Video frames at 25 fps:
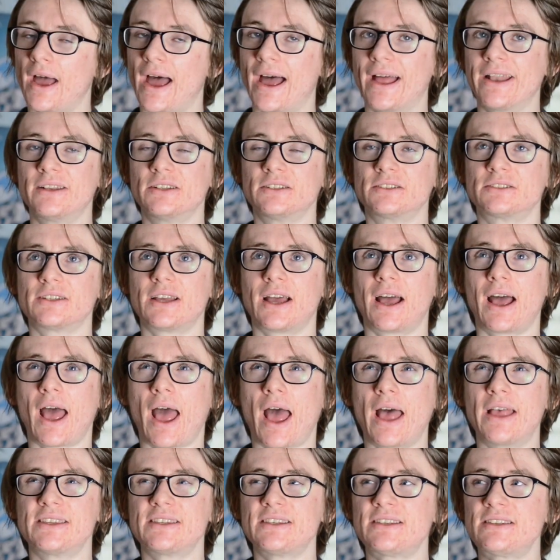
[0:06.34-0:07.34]
And
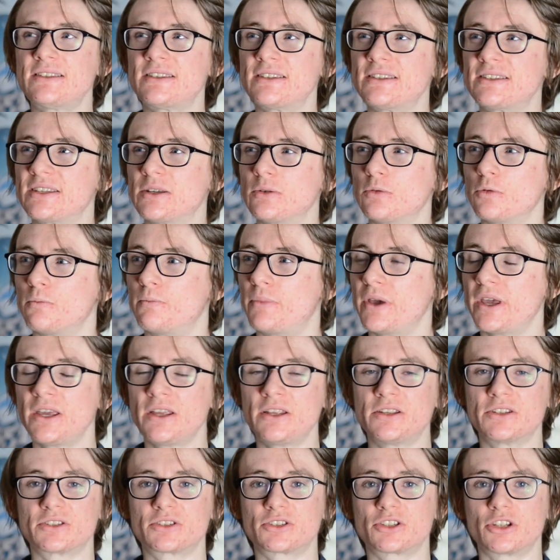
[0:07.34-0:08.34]
as easy as it would be
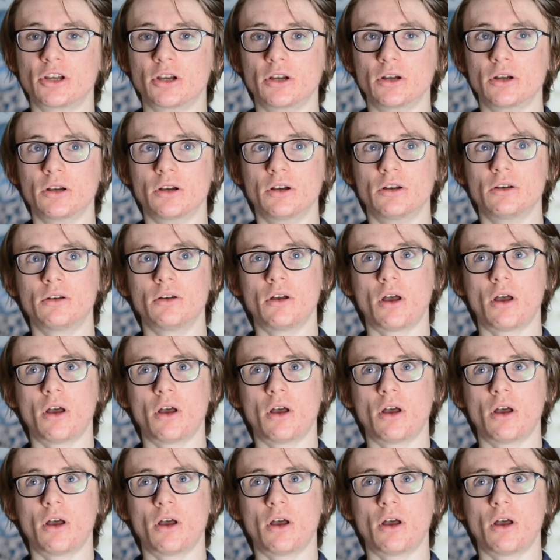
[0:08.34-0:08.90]
just to